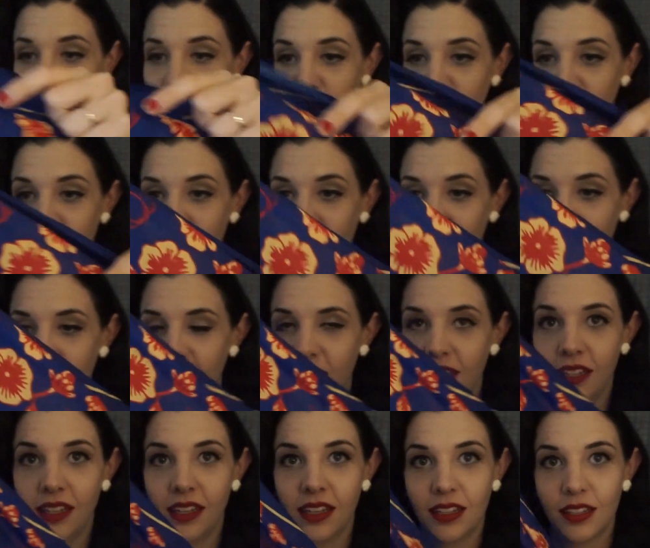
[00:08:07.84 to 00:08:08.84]
Cosmetics
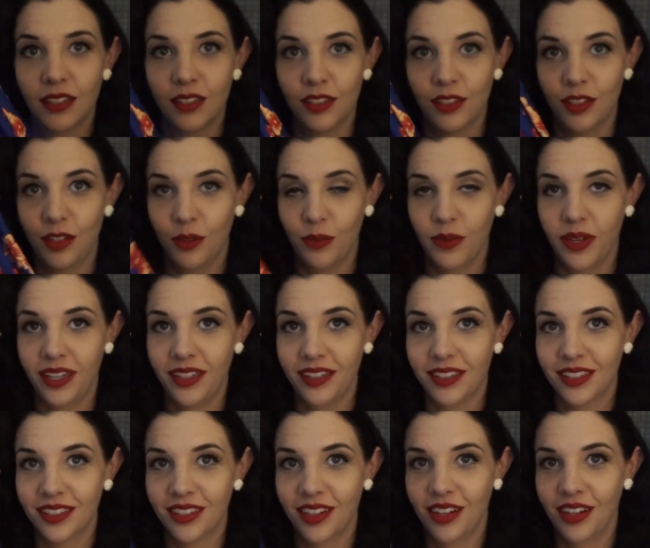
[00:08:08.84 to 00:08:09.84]
Snow White
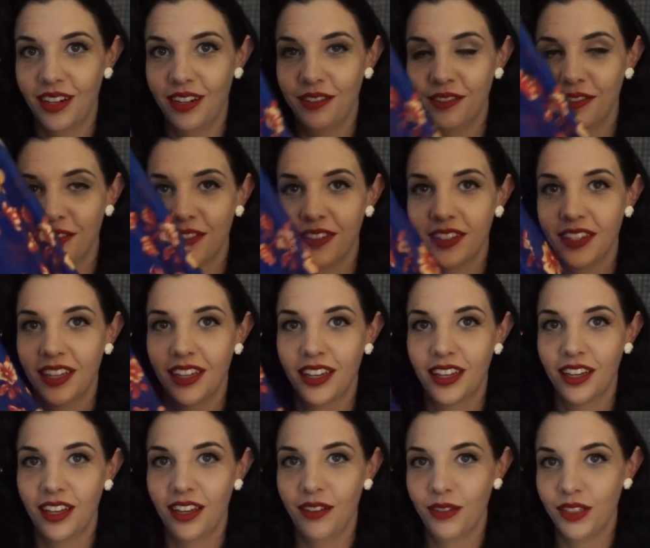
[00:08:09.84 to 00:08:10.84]
scarf
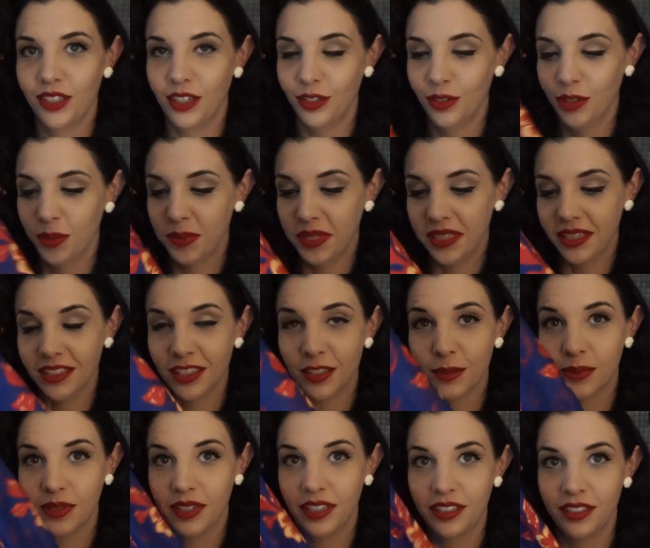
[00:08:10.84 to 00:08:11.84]
was also a big
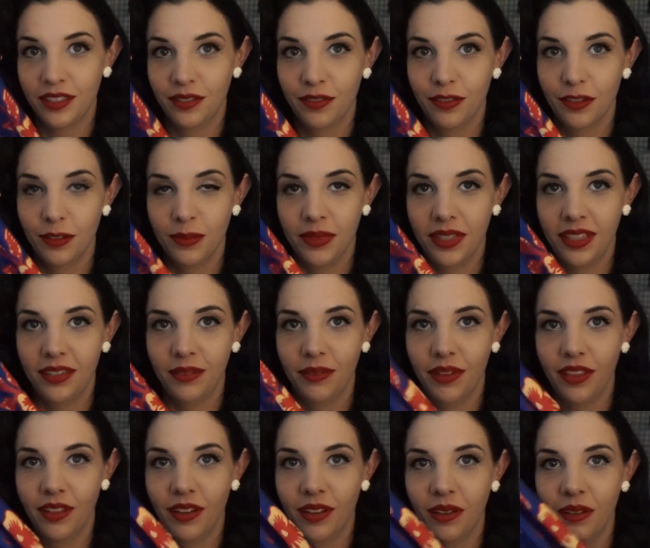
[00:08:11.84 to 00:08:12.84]
inspiration for me
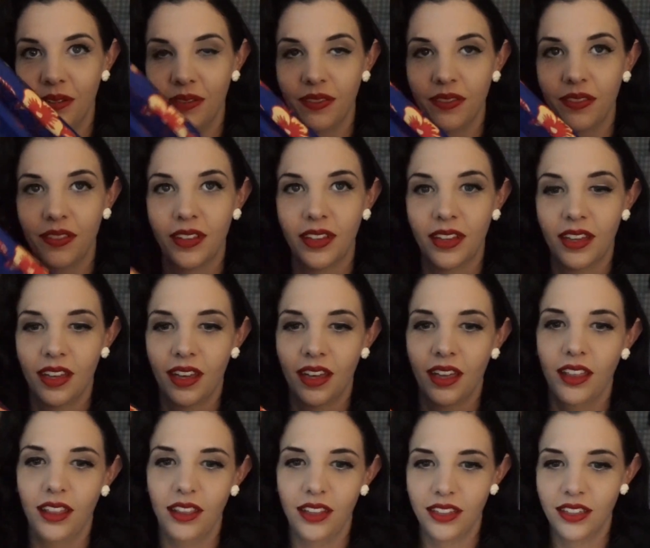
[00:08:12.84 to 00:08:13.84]
with all of
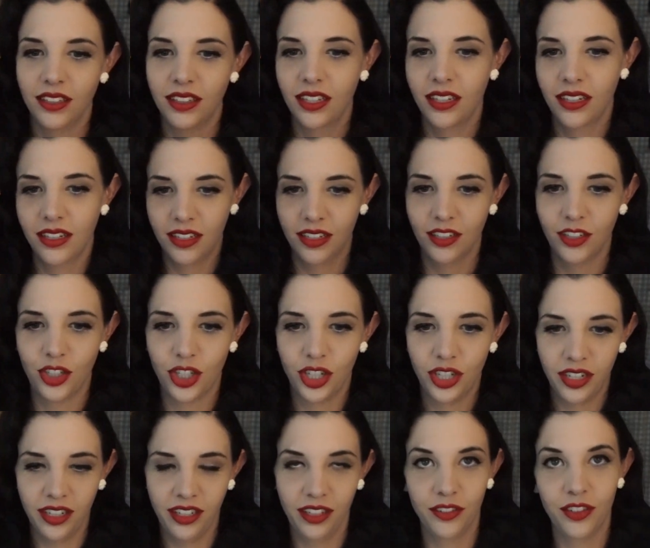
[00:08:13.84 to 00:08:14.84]
this
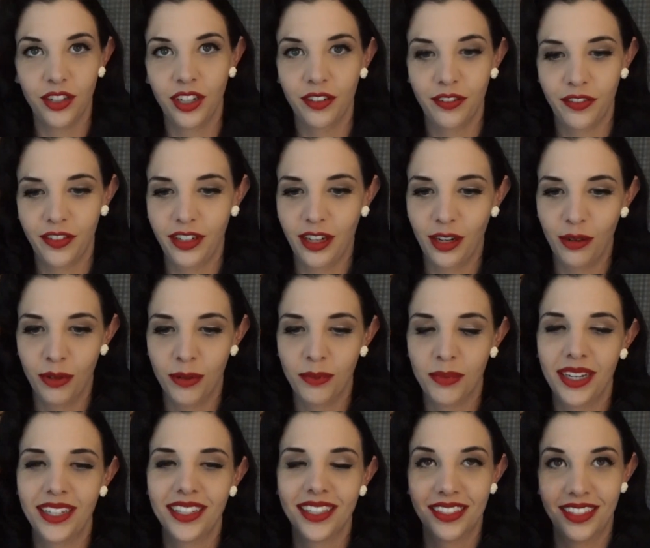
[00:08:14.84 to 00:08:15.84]
journey of trying to figure out what
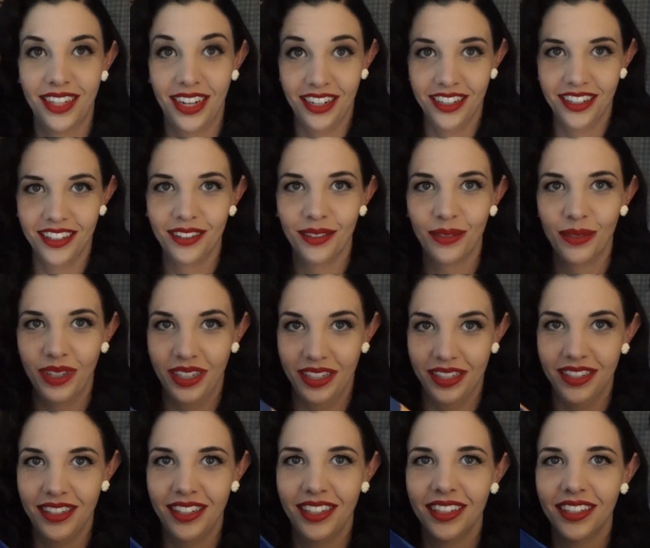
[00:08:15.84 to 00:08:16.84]
my style
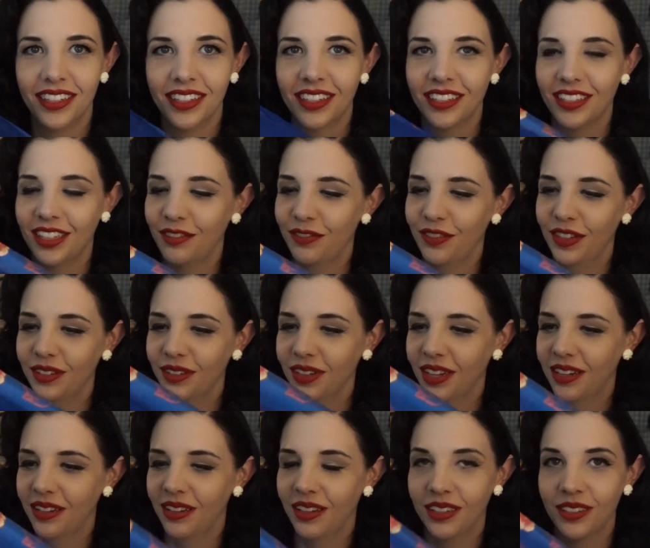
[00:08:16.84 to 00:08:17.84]
is, because I felt
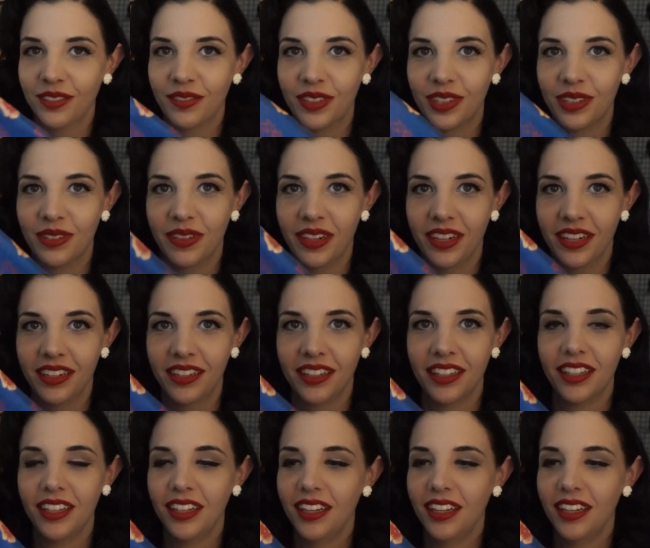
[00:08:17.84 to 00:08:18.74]
kind of lost for a while.